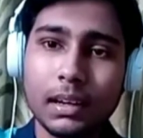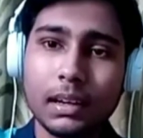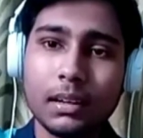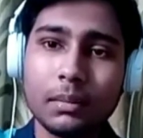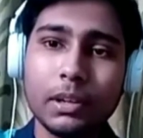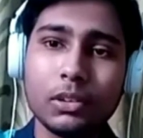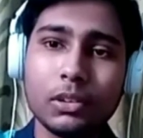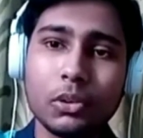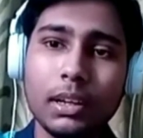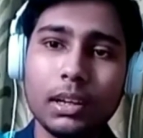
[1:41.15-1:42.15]
Uh, but
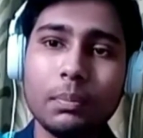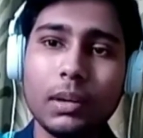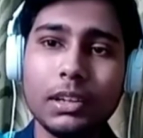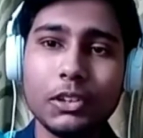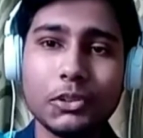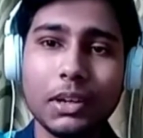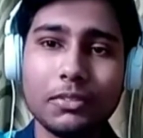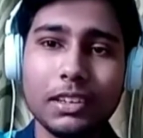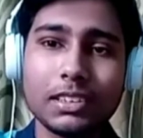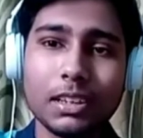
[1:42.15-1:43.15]
growing up, I used to
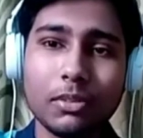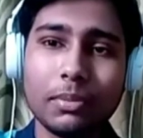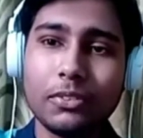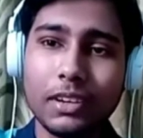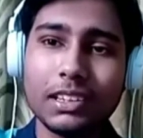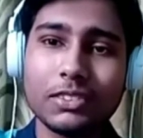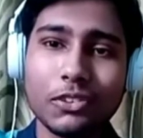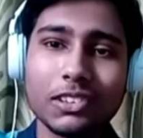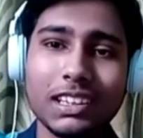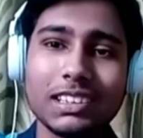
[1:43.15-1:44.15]
envy some of my friends for
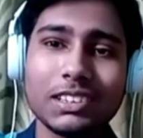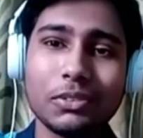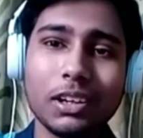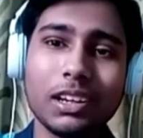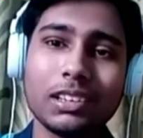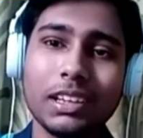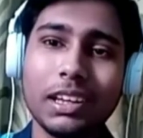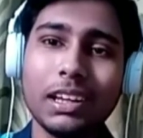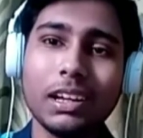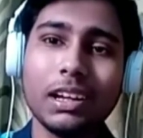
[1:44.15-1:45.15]
things uh,
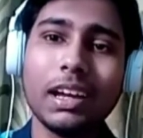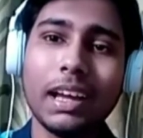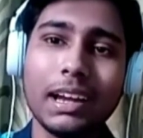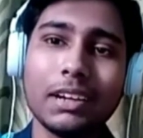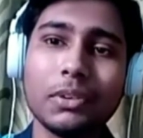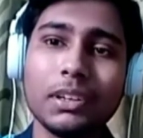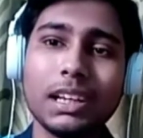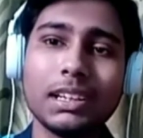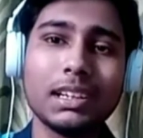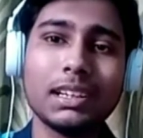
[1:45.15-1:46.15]
they had, which
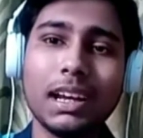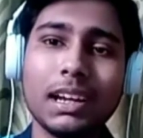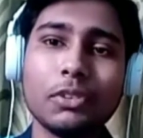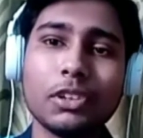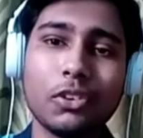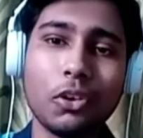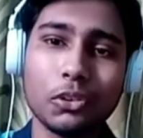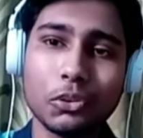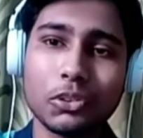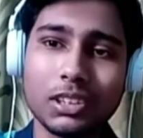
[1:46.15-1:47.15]
I didn't, and wished for
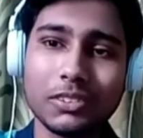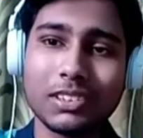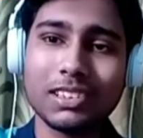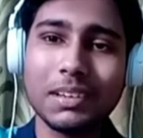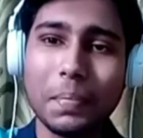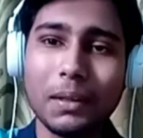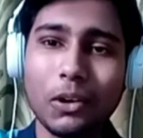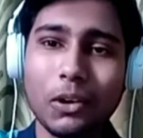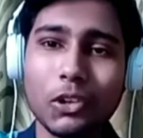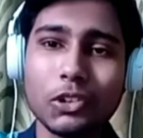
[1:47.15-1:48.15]
all those stuffs.
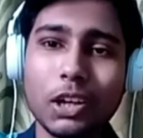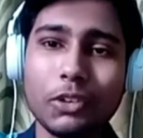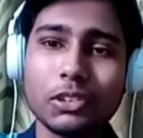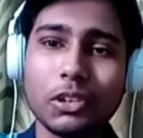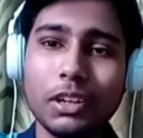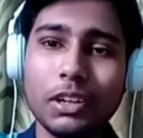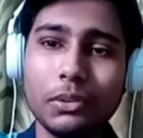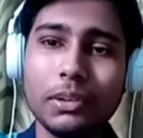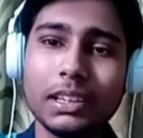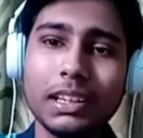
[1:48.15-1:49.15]
Also, I was not very
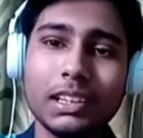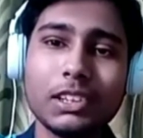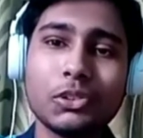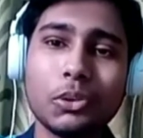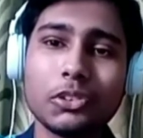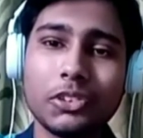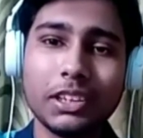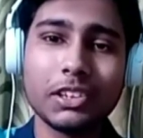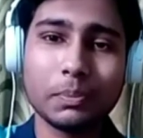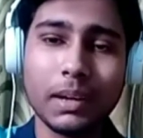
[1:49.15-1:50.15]
fluent in English two or three
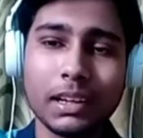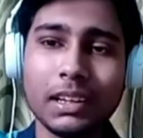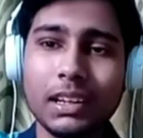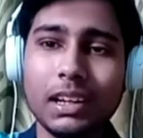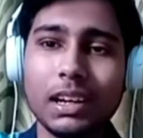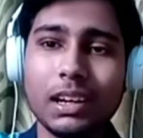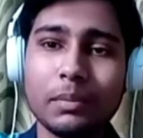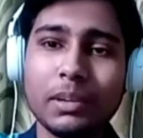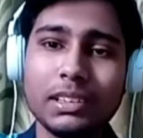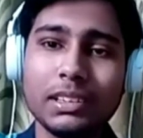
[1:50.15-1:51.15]
years back. Uh,
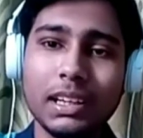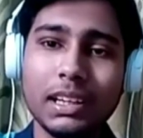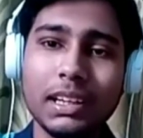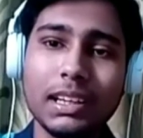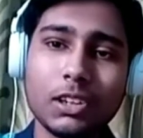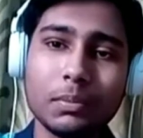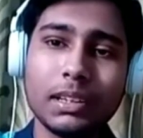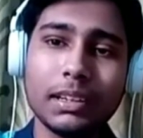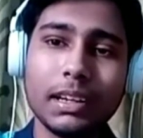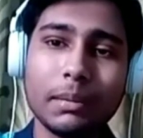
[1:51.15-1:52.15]
but then I stopped
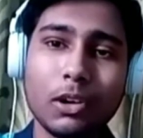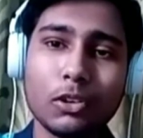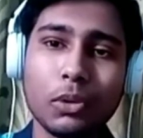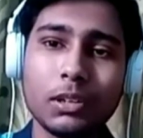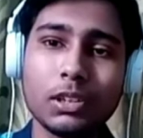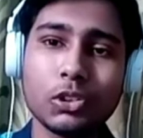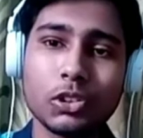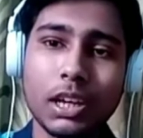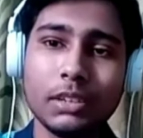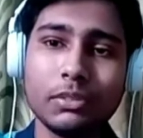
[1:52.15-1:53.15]
thinking about what
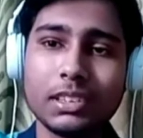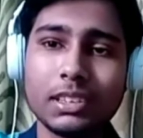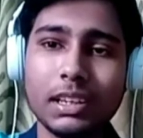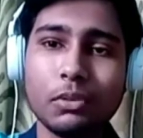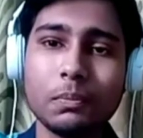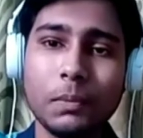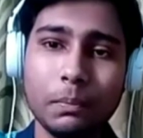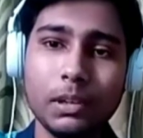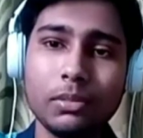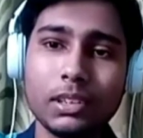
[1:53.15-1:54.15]
society will say, what
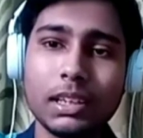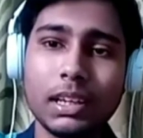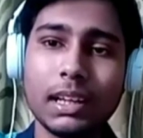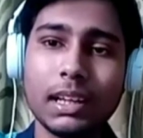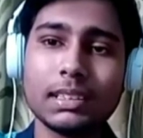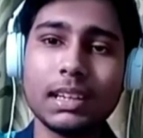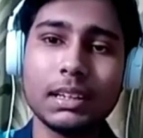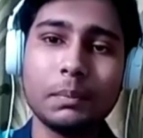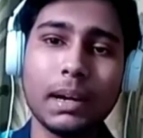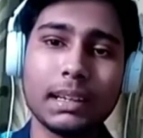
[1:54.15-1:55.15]
people will say, and started
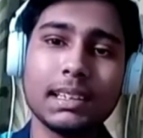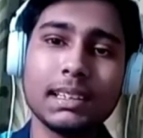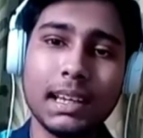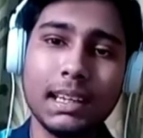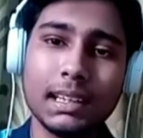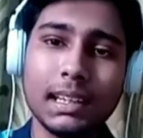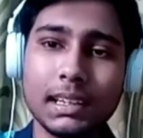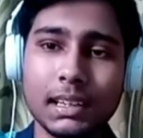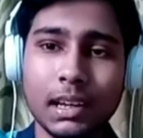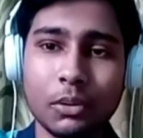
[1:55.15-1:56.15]
practicing day in and
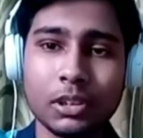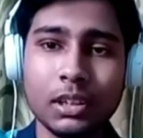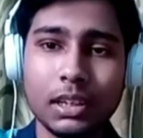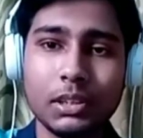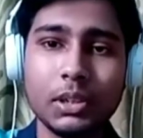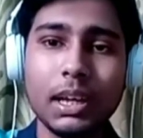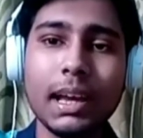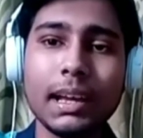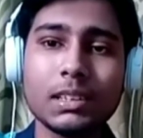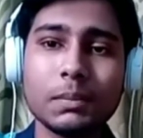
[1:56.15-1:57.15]
day out. And today I
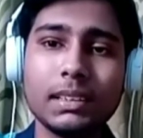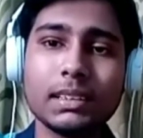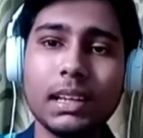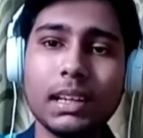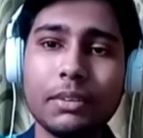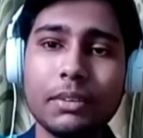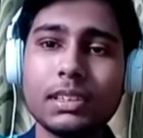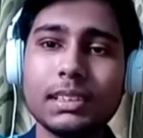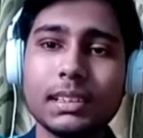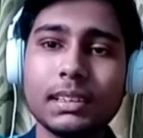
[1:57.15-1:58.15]
can speak this language
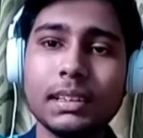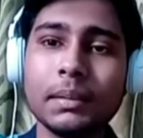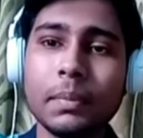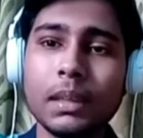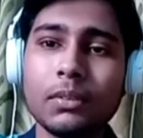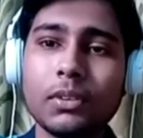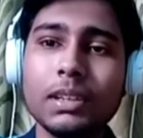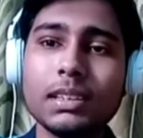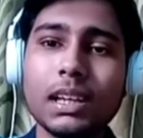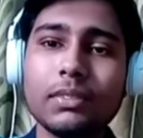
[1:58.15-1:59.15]
decently. From
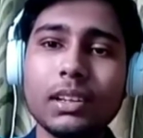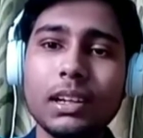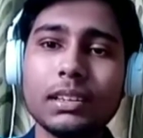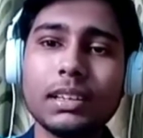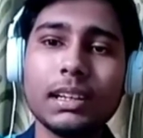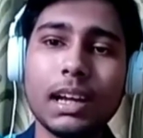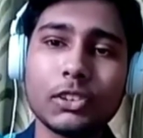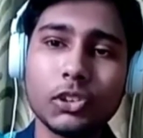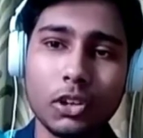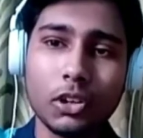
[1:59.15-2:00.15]
this, I've learned that I
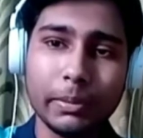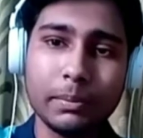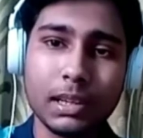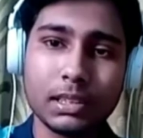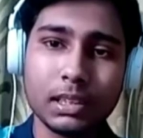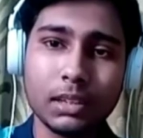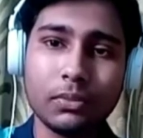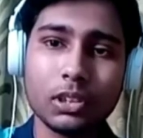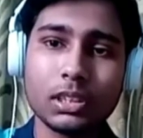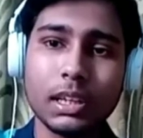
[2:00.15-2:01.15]
should not limit myself
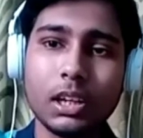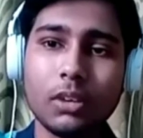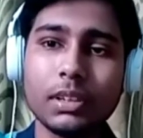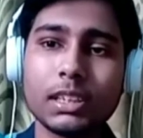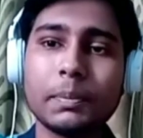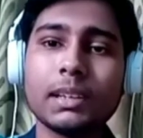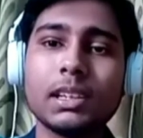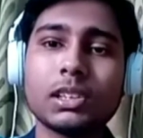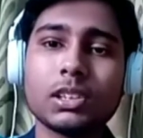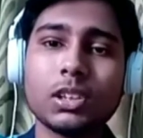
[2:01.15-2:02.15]
for the sake of the
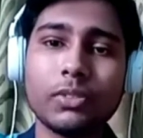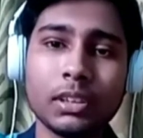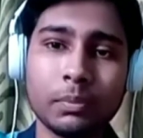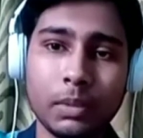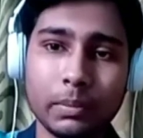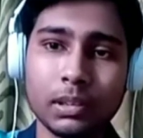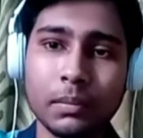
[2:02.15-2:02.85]
expectations of other people.